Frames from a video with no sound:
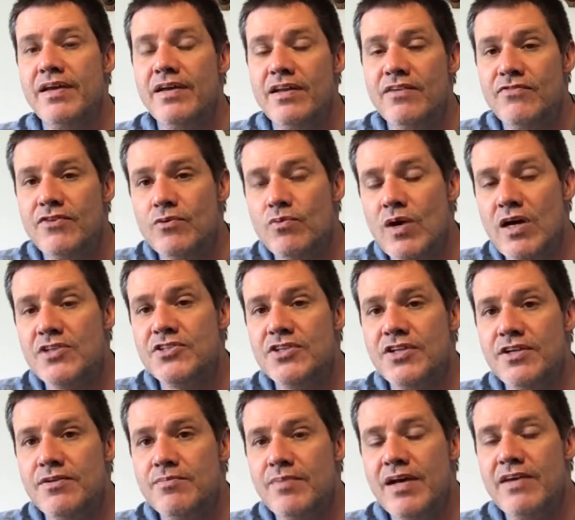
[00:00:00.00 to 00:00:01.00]
If you watch
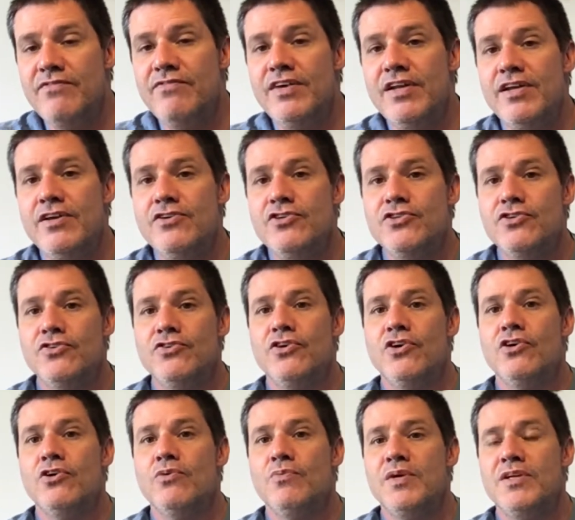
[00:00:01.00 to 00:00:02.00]
any of my videos, you'll
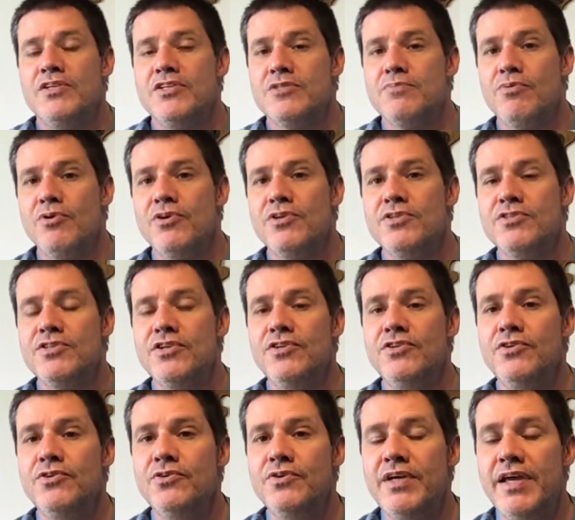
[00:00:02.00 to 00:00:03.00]
know that we just purchased a
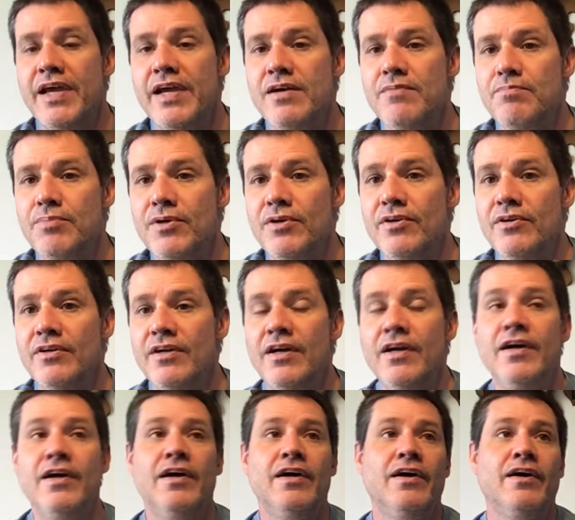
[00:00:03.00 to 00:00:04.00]
new camper.
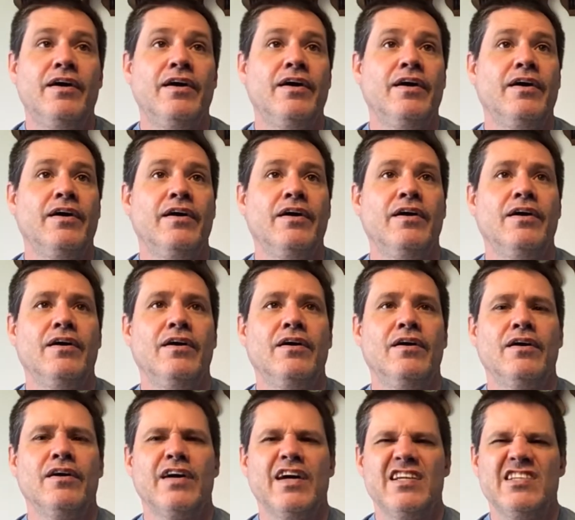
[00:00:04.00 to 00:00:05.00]

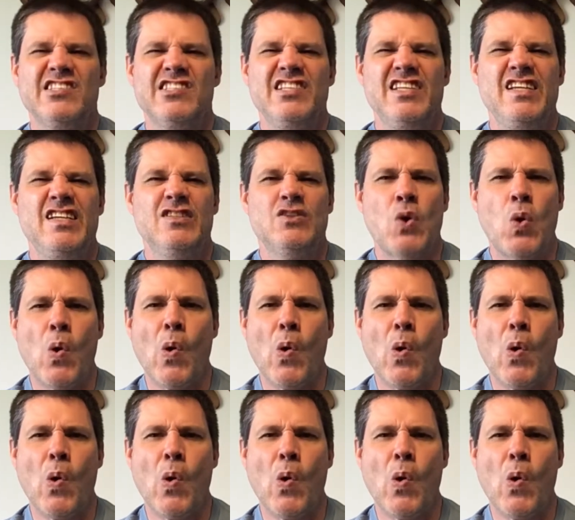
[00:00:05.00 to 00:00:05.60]
Gotta sneeze.